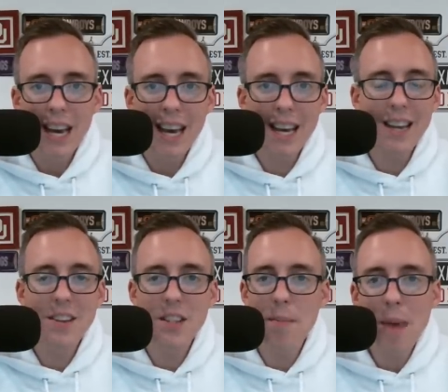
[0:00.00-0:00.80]
It
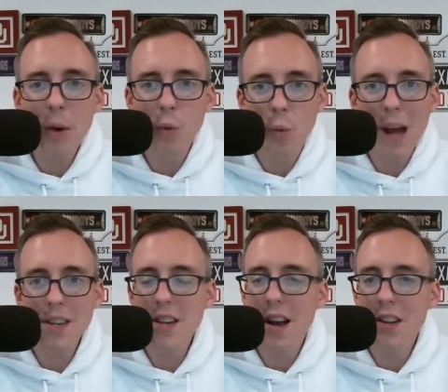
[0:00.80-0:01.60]
is the Mountain
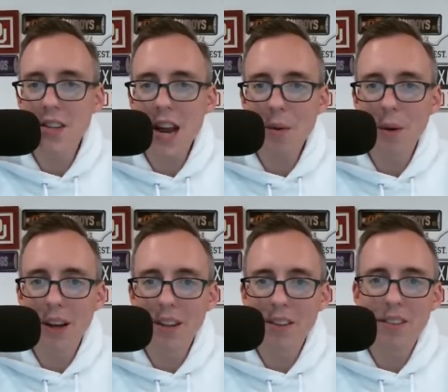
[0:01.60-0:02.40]
West on
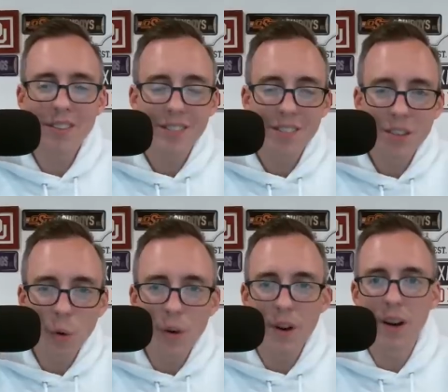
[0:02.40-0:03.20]
steroids,
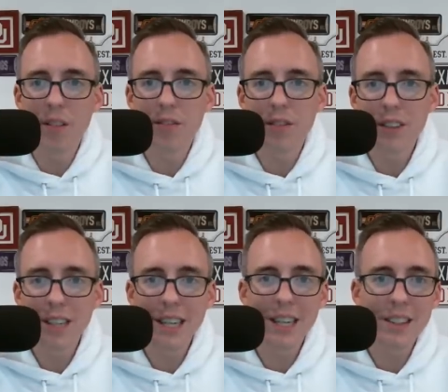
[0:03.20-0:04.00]
sort of.
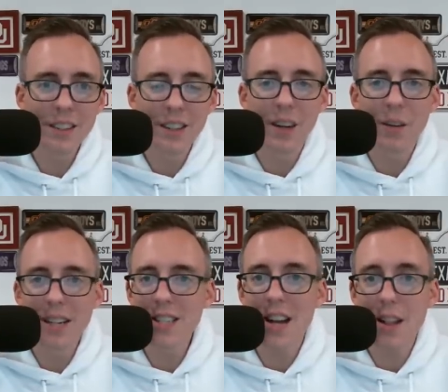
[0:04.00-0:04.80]
And, you know,
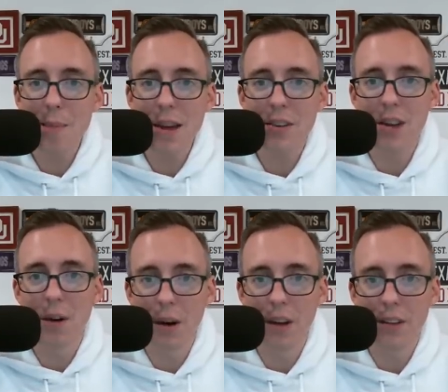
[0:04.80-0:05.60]
it's not the best
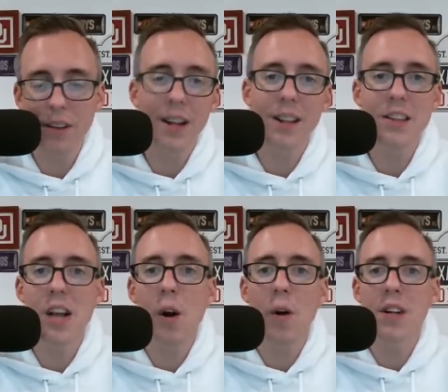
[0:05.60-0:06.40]
steroids. It's like the
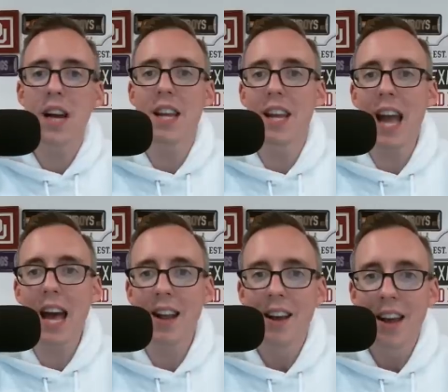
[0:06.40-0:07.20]
steroids that you
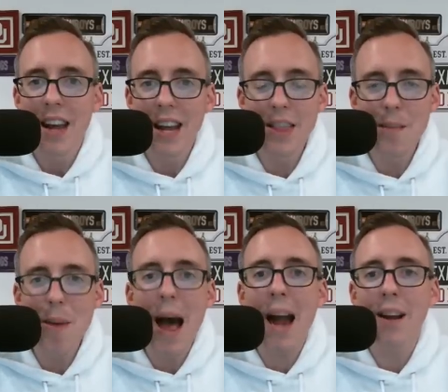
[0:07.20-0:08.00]
get in the
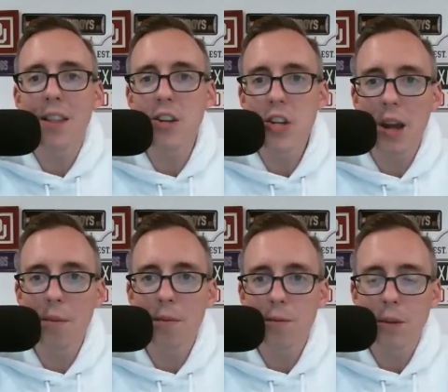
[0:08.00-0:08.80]
back of the
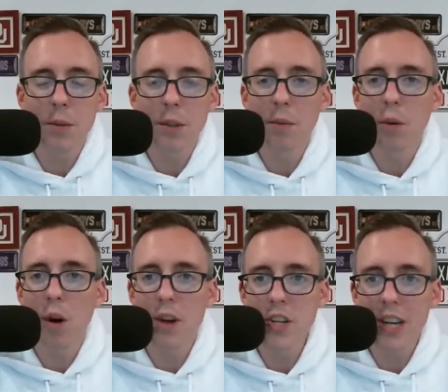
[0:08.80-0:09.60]
gym from some
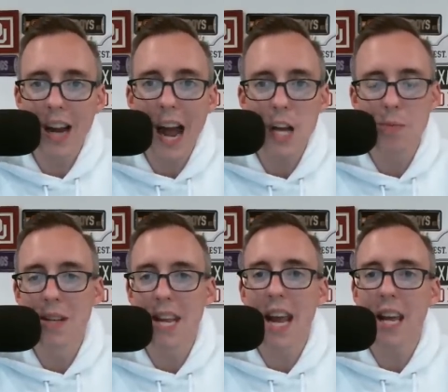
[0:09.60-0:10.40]
grungy guy who's
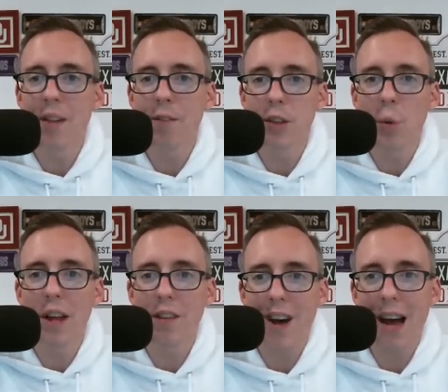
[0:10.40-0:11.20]
been taking them for
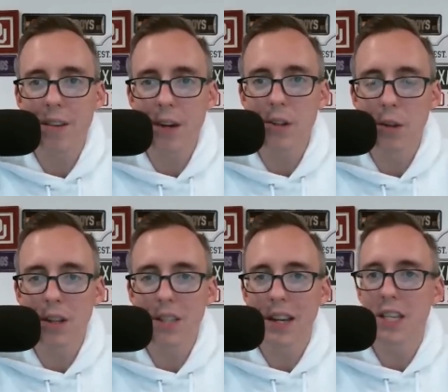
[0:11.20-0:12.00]
25 years, who
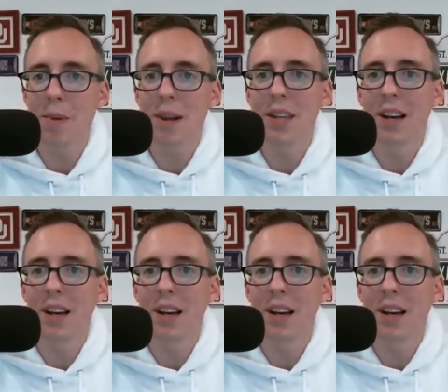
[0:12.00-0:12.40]
looks like he's about to